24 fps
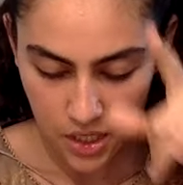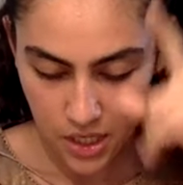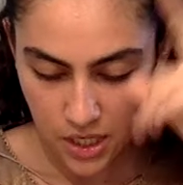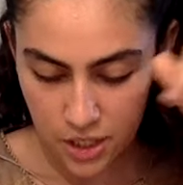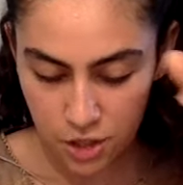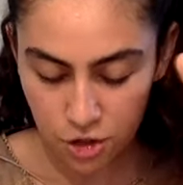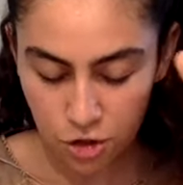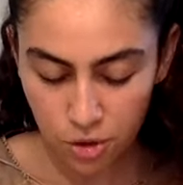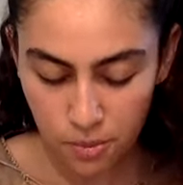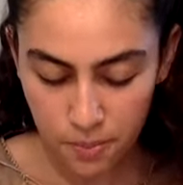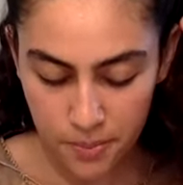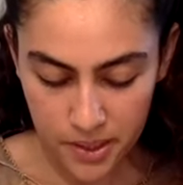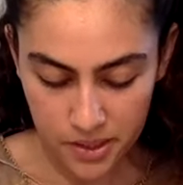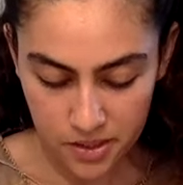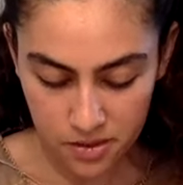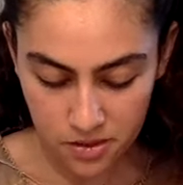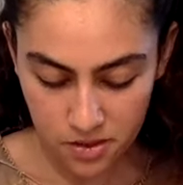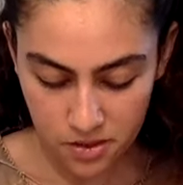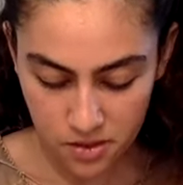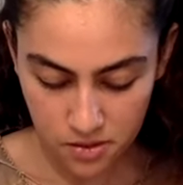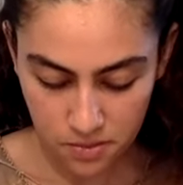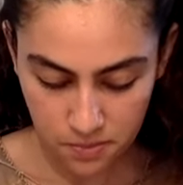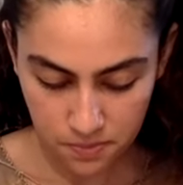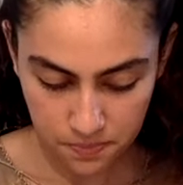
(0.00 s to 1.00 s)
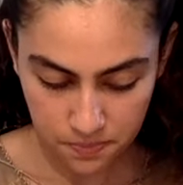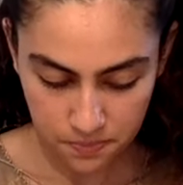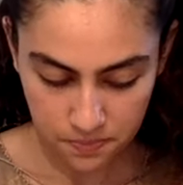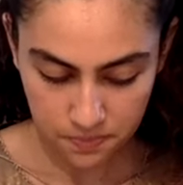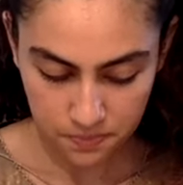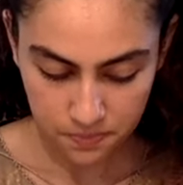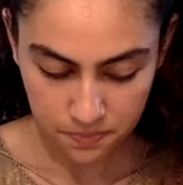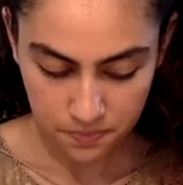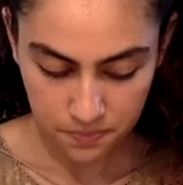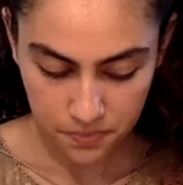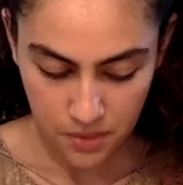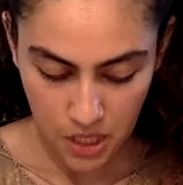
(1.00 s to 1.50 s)
in your midst
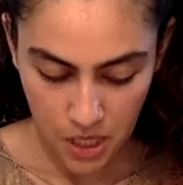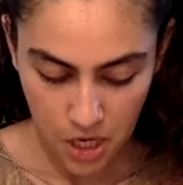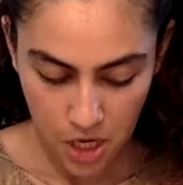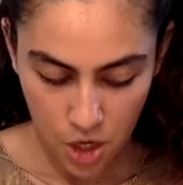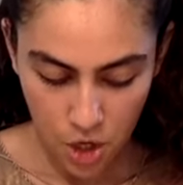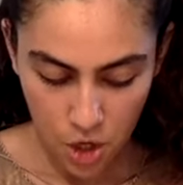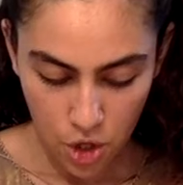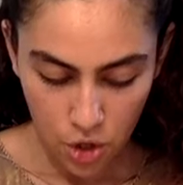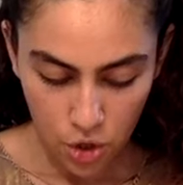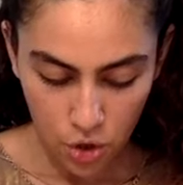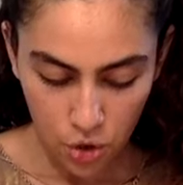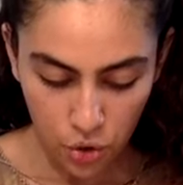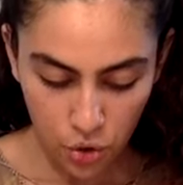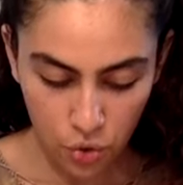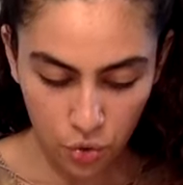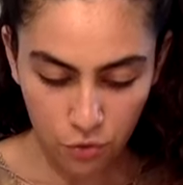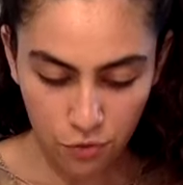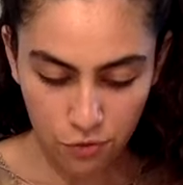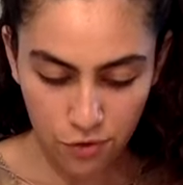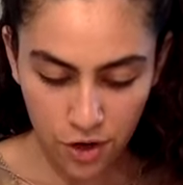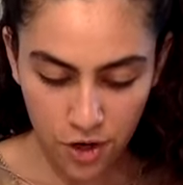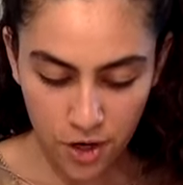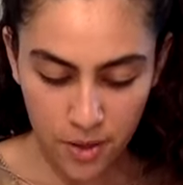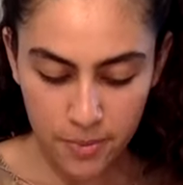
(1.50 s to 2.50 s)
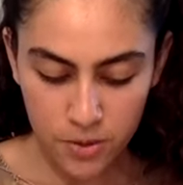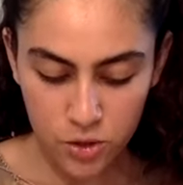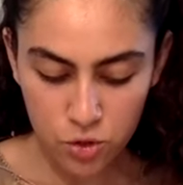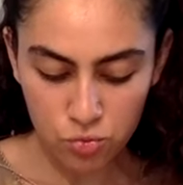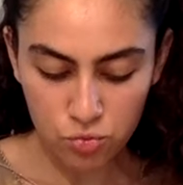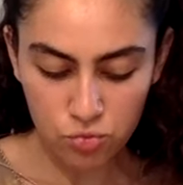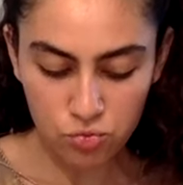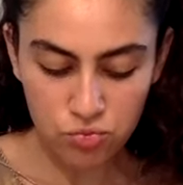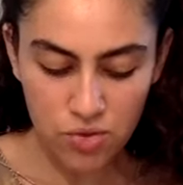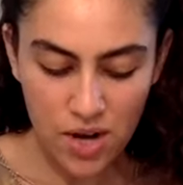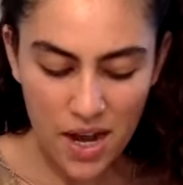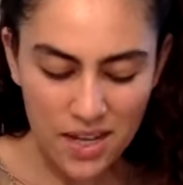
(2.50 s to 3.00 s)
who very
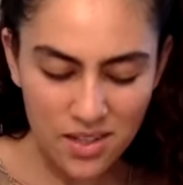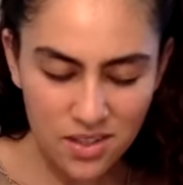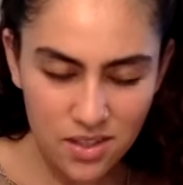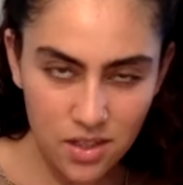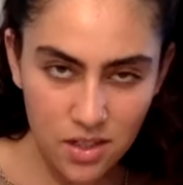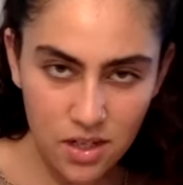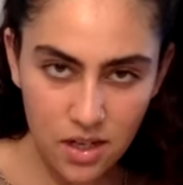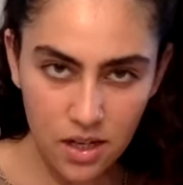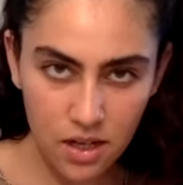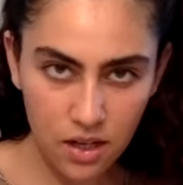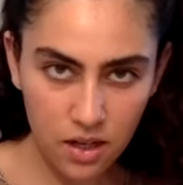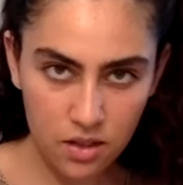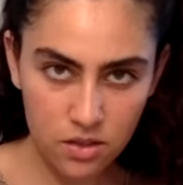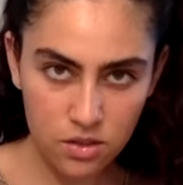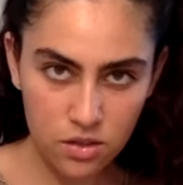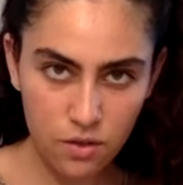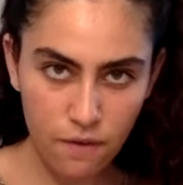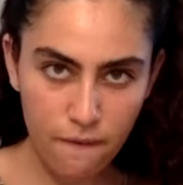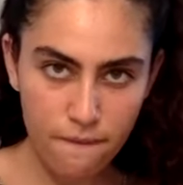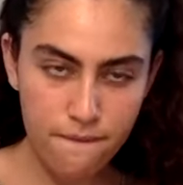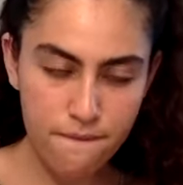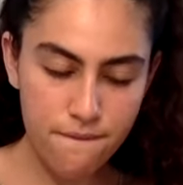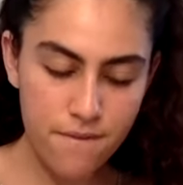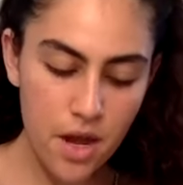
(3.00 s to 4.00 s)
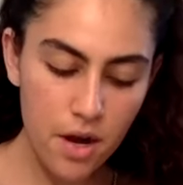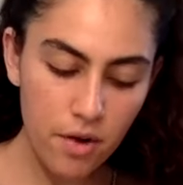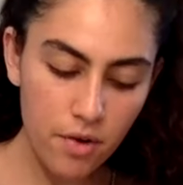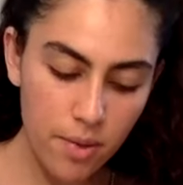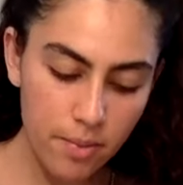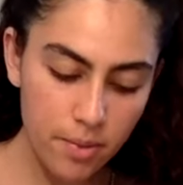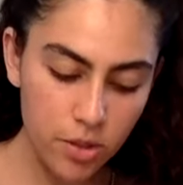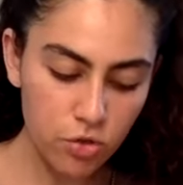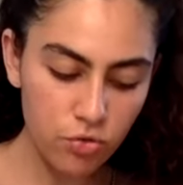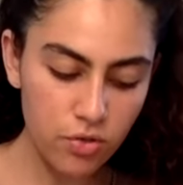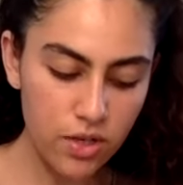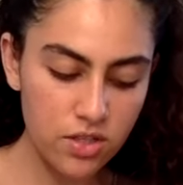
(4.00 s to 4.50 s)
much resonates
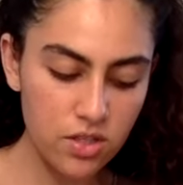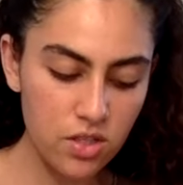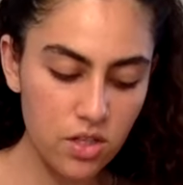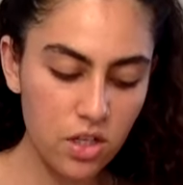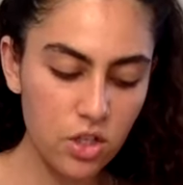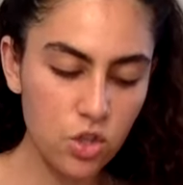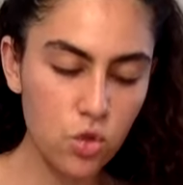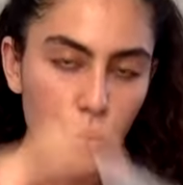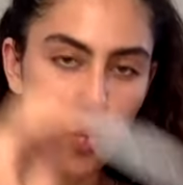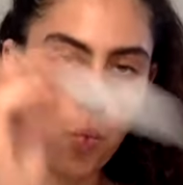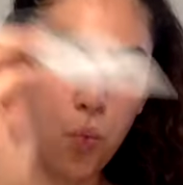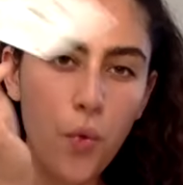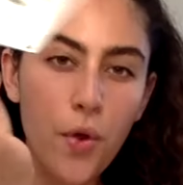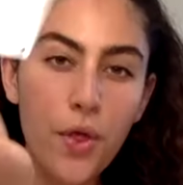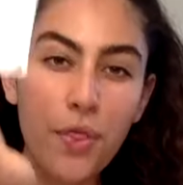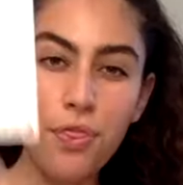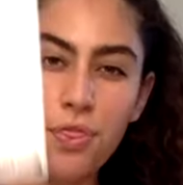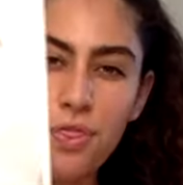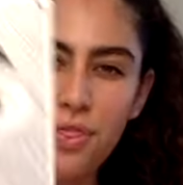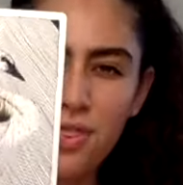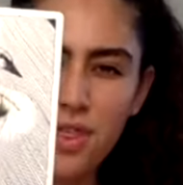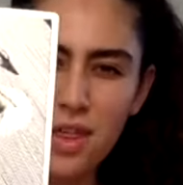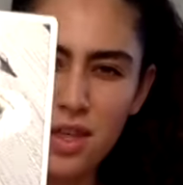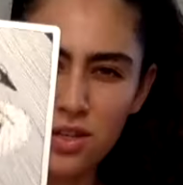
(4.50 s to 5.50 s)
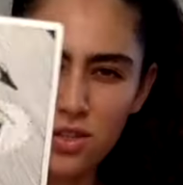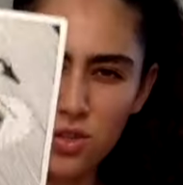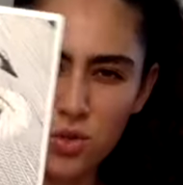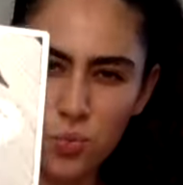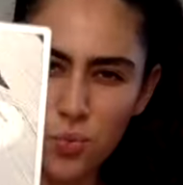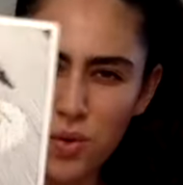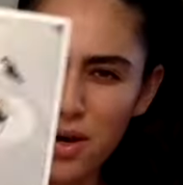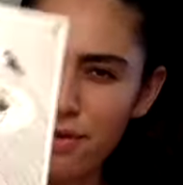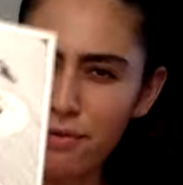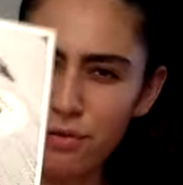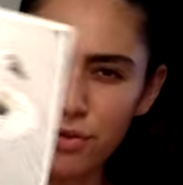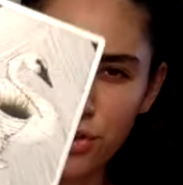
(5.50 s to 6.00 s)
with
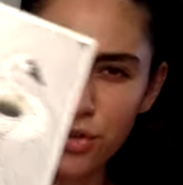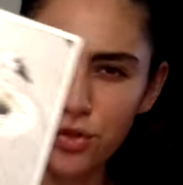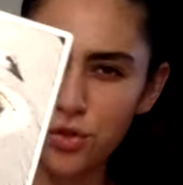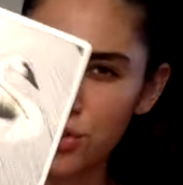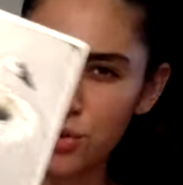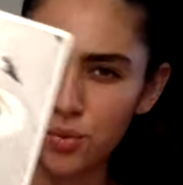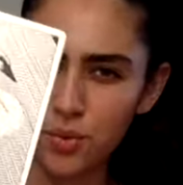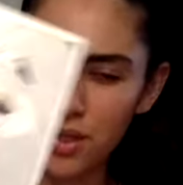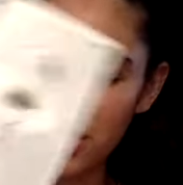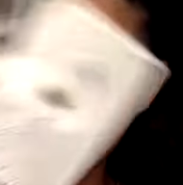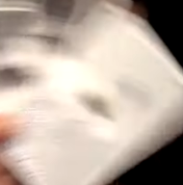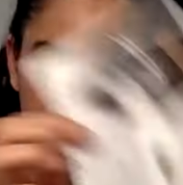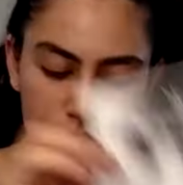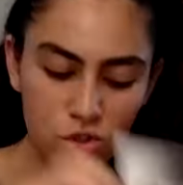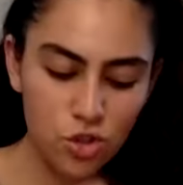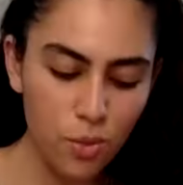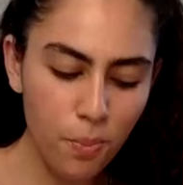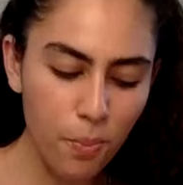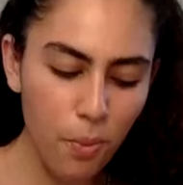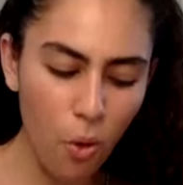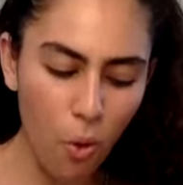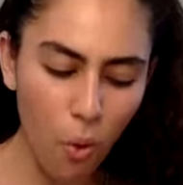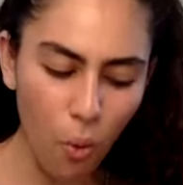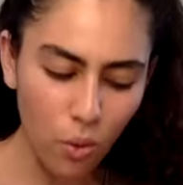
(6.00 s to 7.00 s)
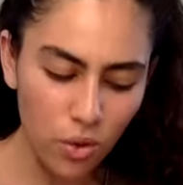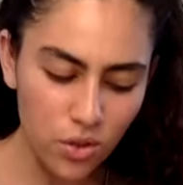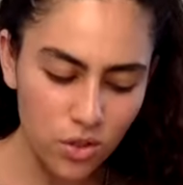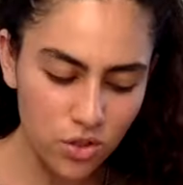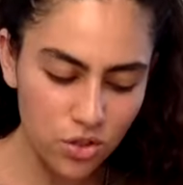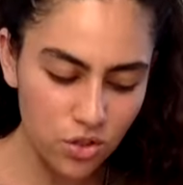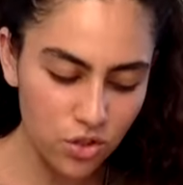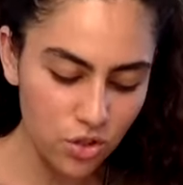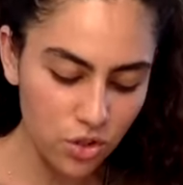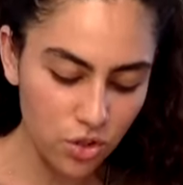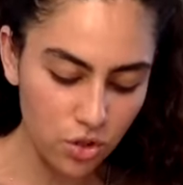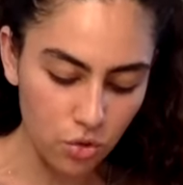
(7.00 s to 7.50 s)
this, whatever you're doing,
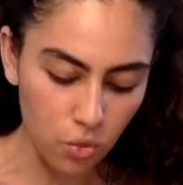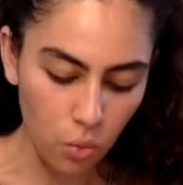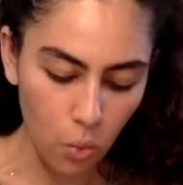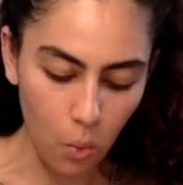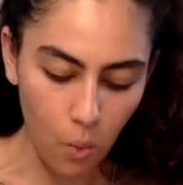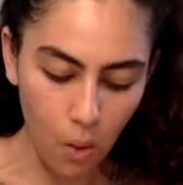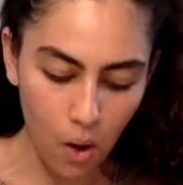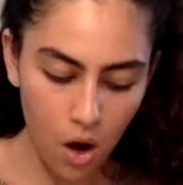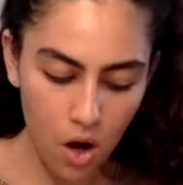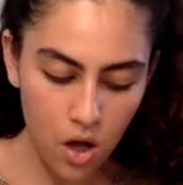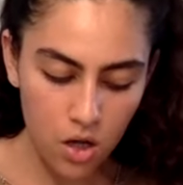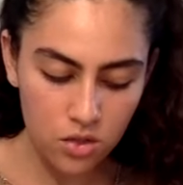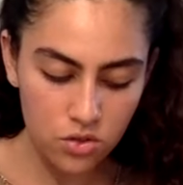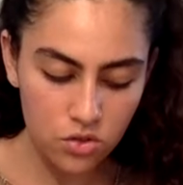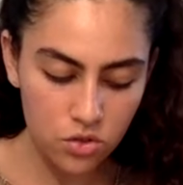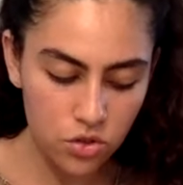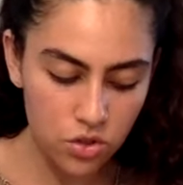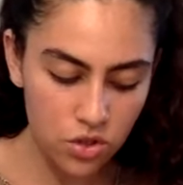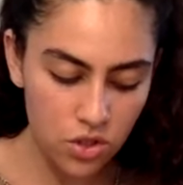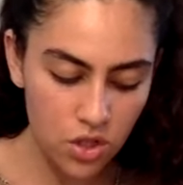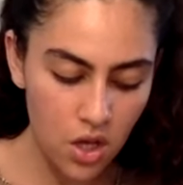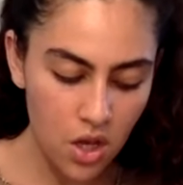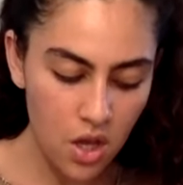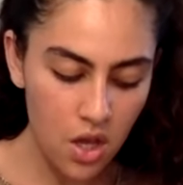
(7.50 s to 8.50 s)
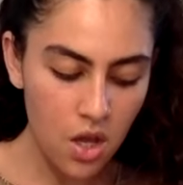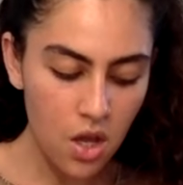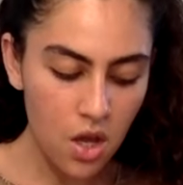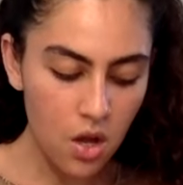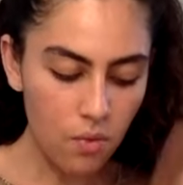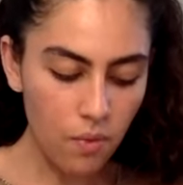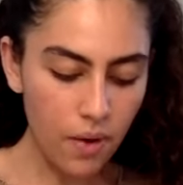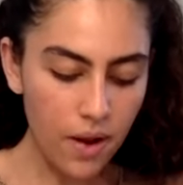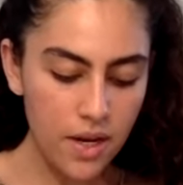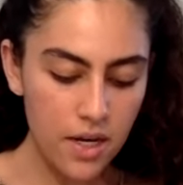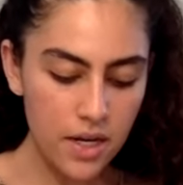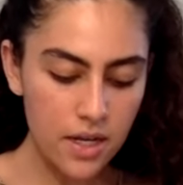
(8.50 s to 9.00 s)
supports you, wants,
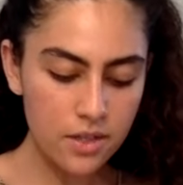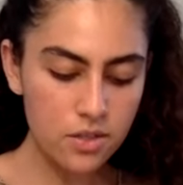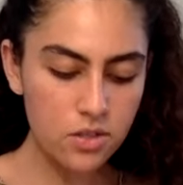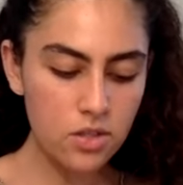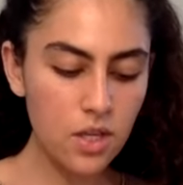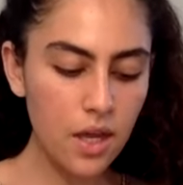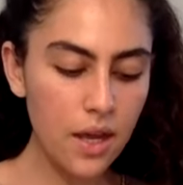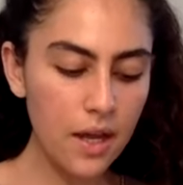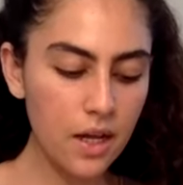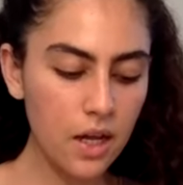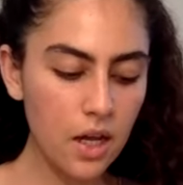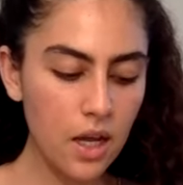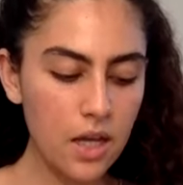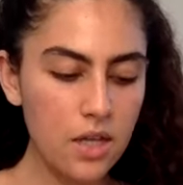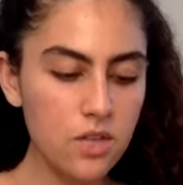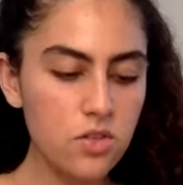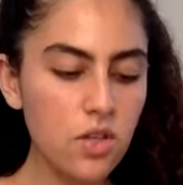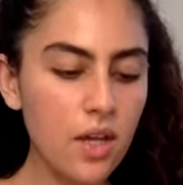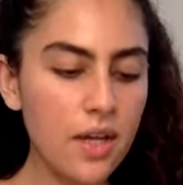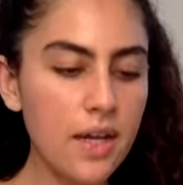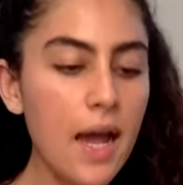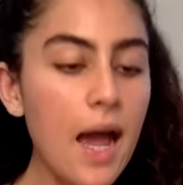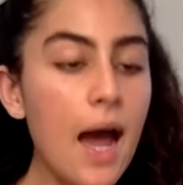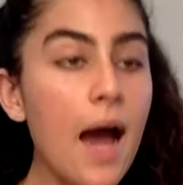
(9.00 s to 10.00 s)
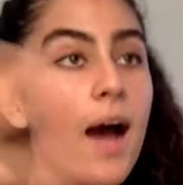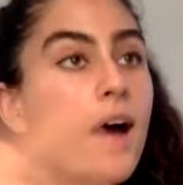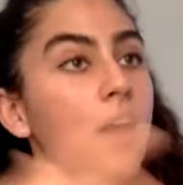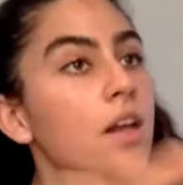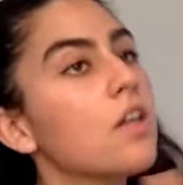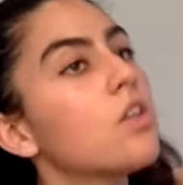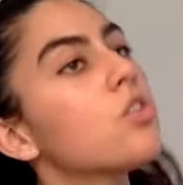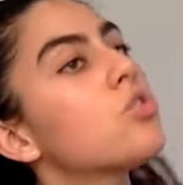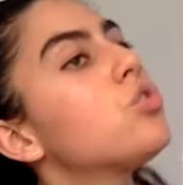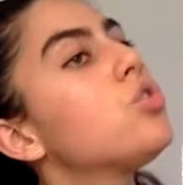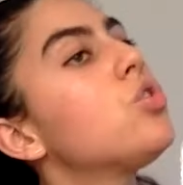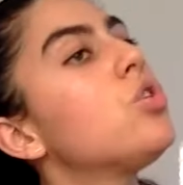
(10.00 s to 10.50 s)
right, is like
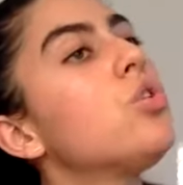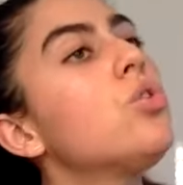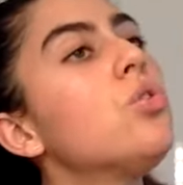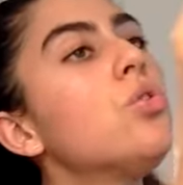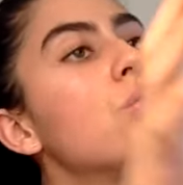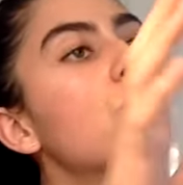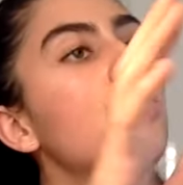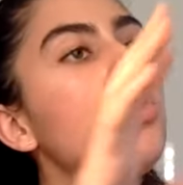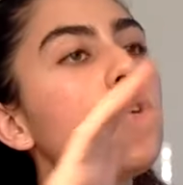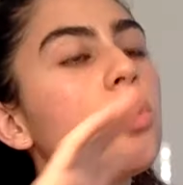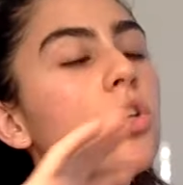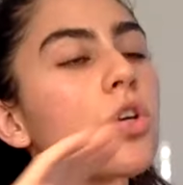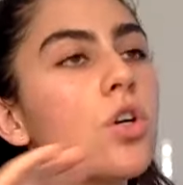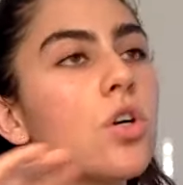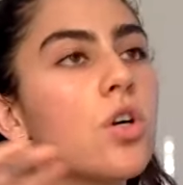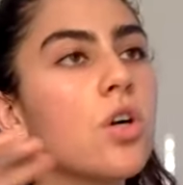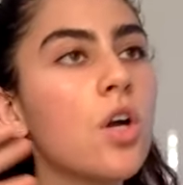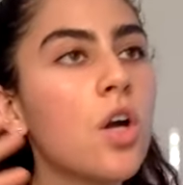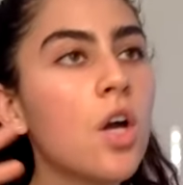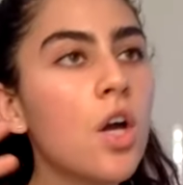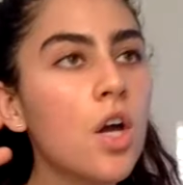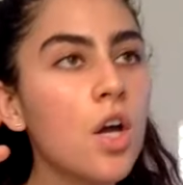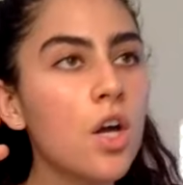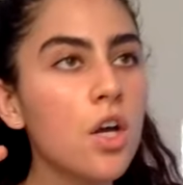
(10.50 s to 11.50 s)
adding to your